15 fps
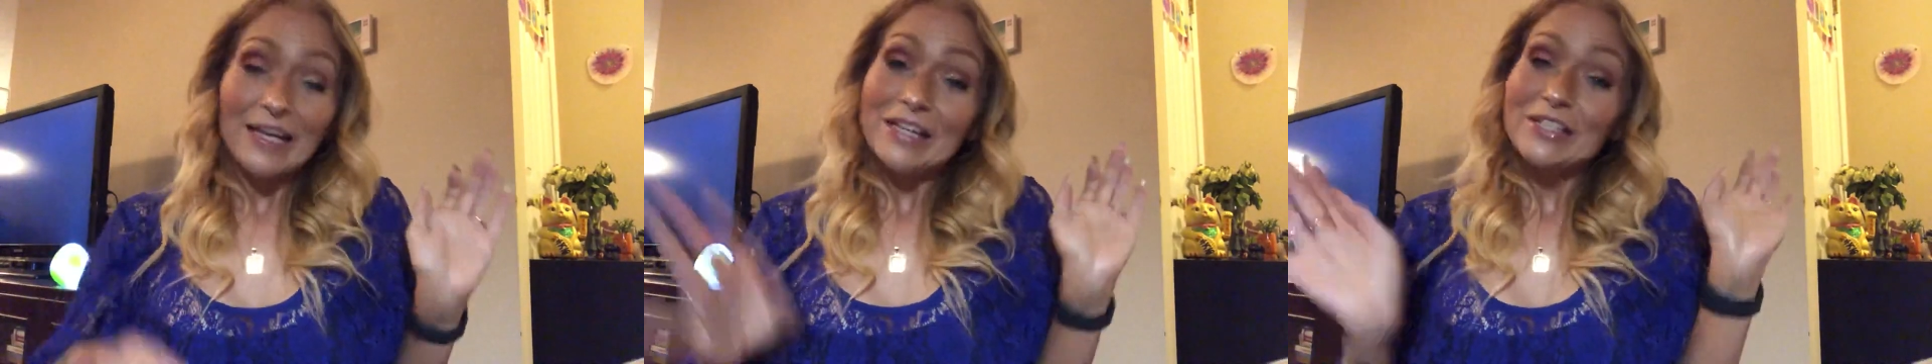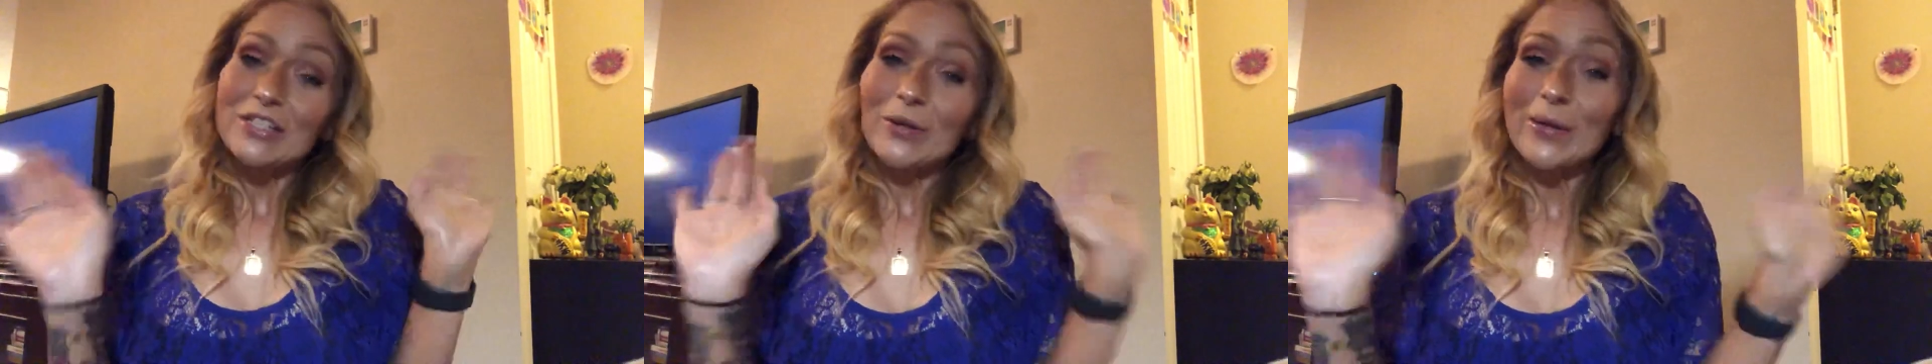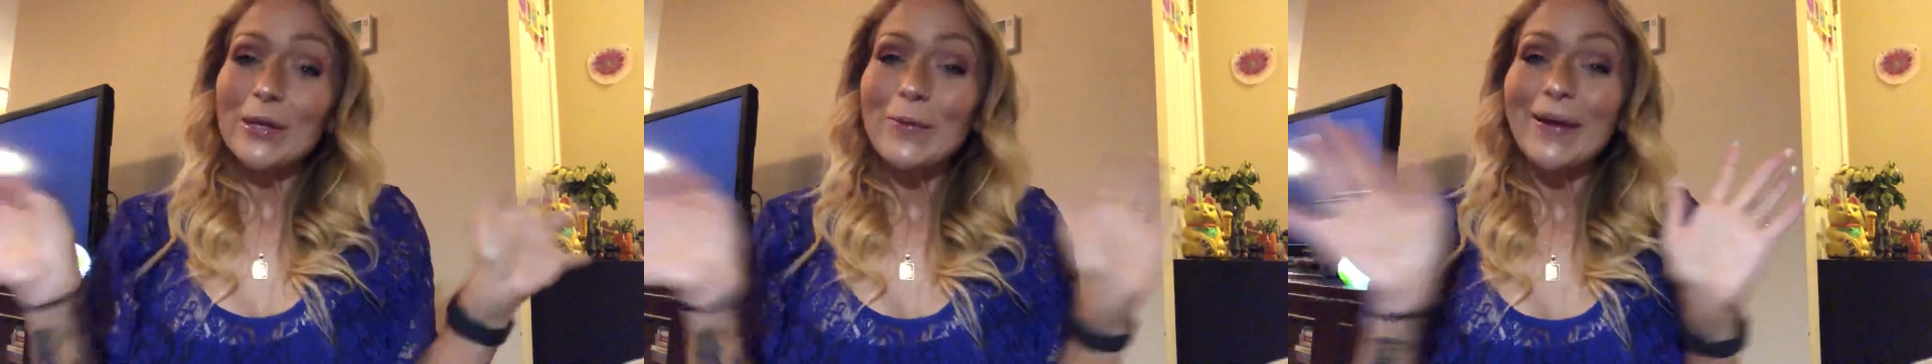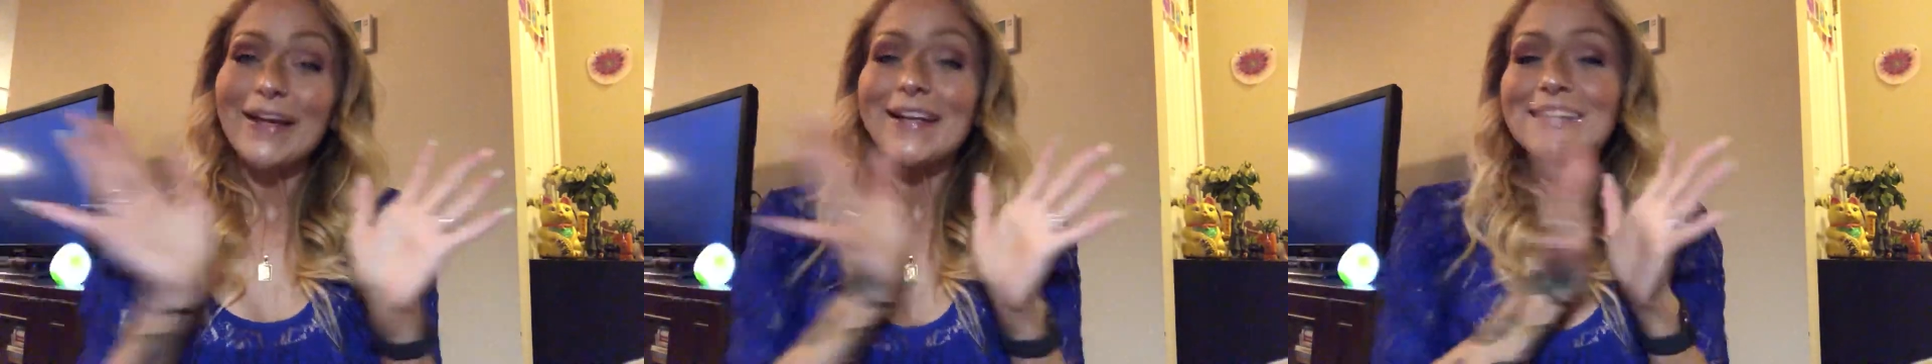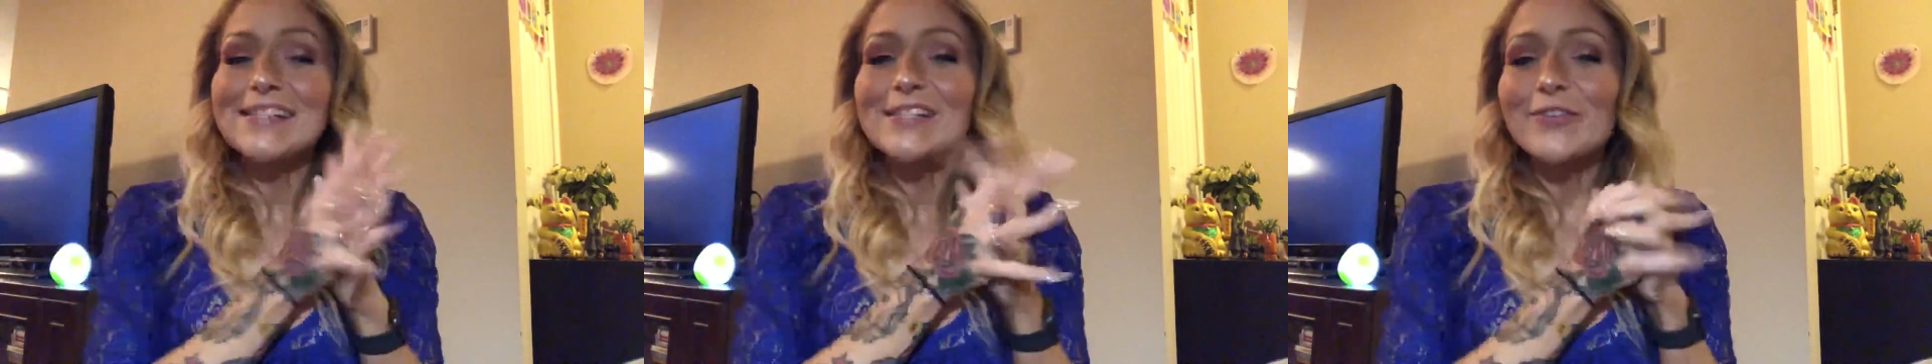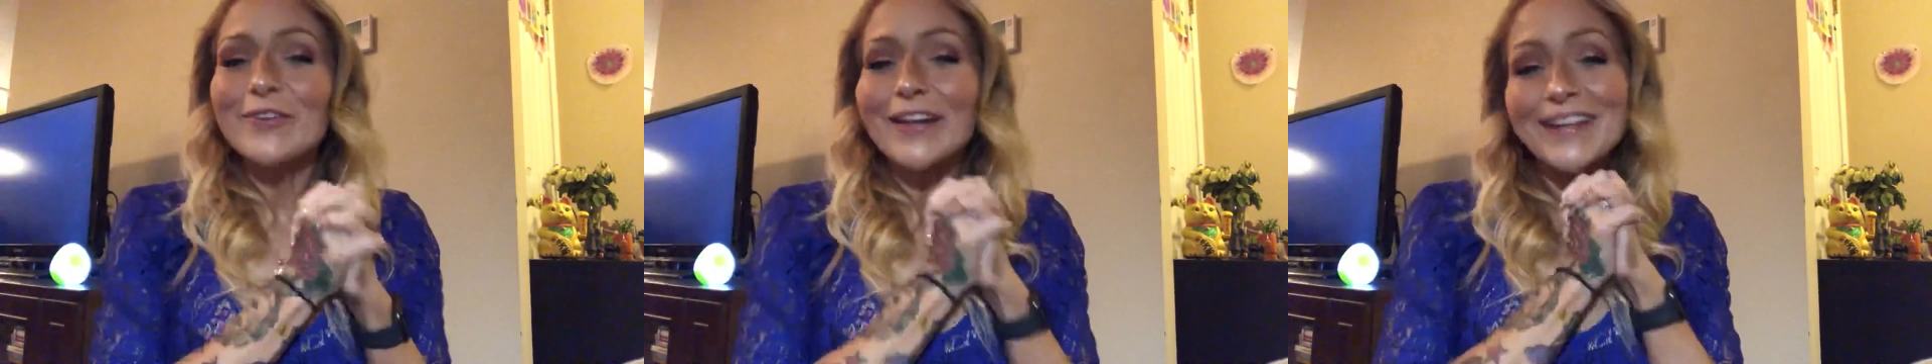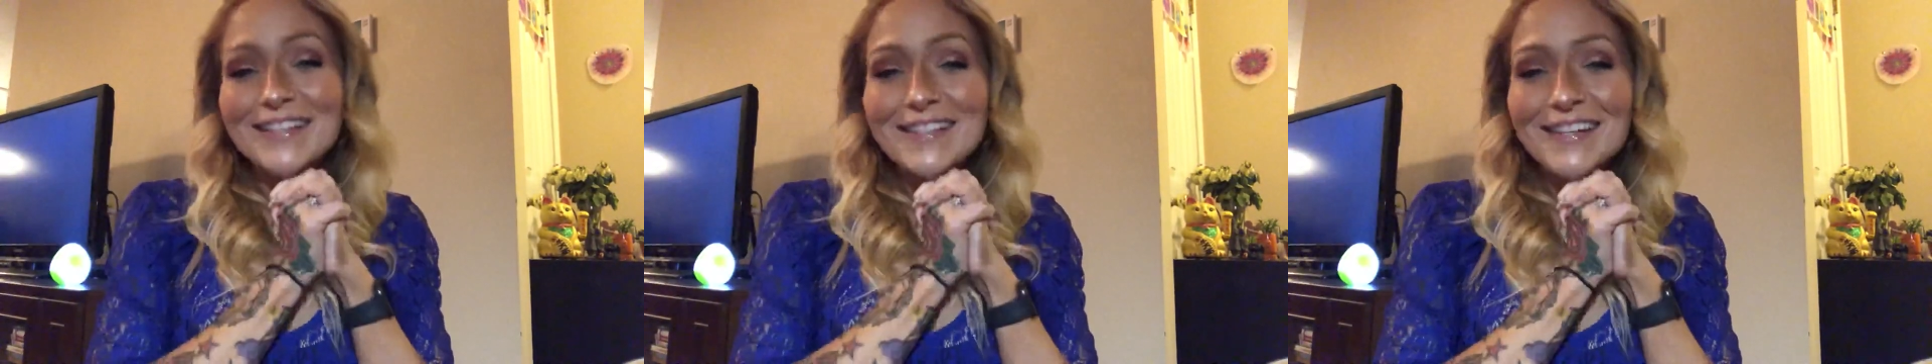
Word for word: So anyway, until next